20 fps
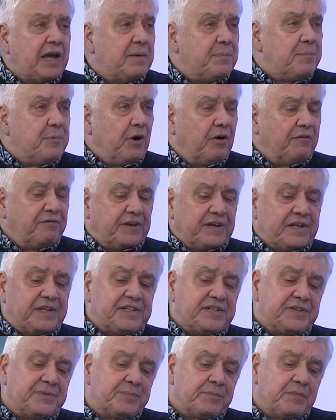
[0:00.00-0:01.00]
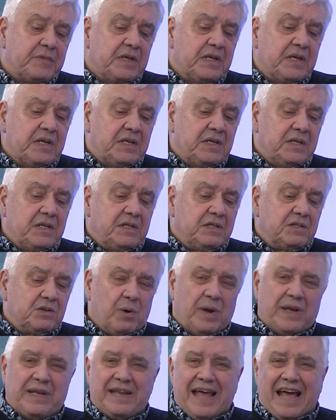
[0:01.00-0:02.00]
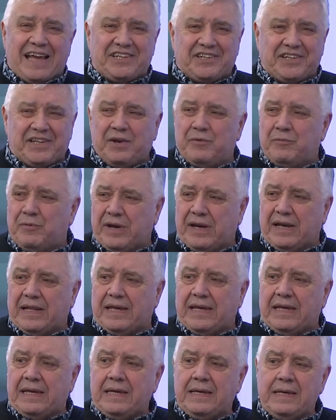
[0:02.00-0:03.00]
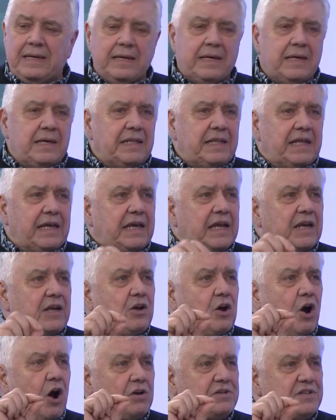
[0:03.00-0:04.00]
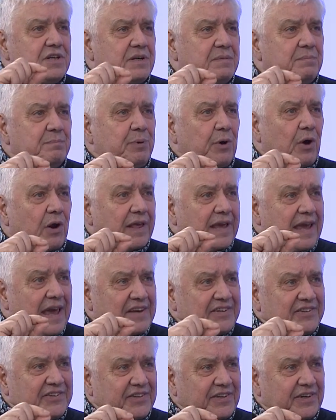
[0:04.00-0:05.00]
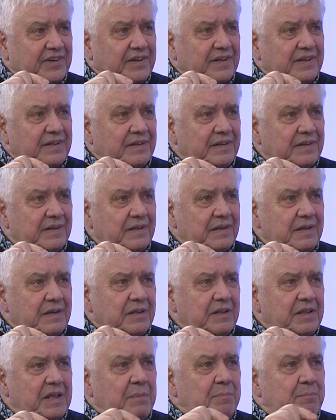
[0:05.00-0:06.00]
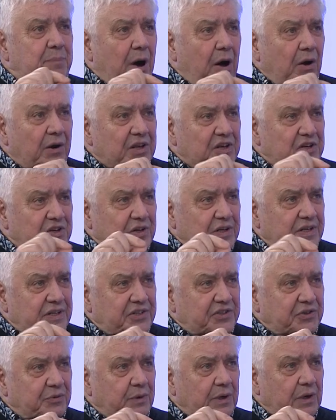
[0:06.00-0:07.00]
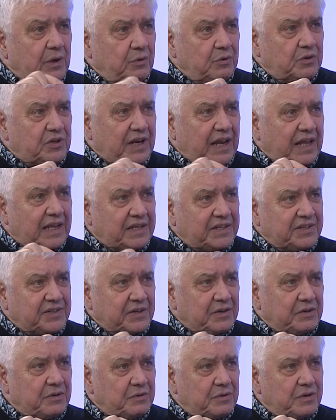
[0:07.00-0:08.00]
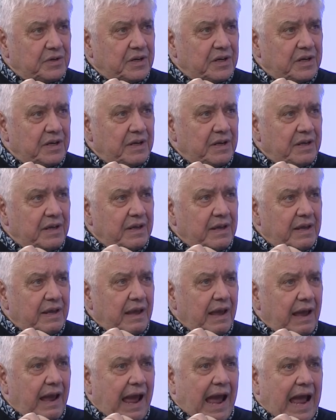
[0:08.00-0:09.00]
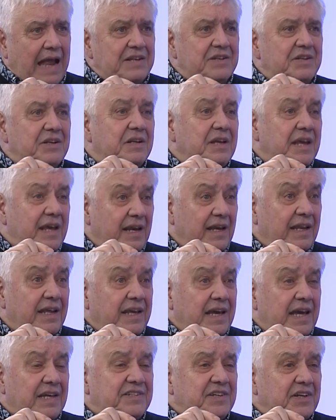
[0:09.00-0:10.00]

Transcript: profit, it's quite nasty really, they get cotton, polyester, they polish it so it looks like silk. And, Haley, yes,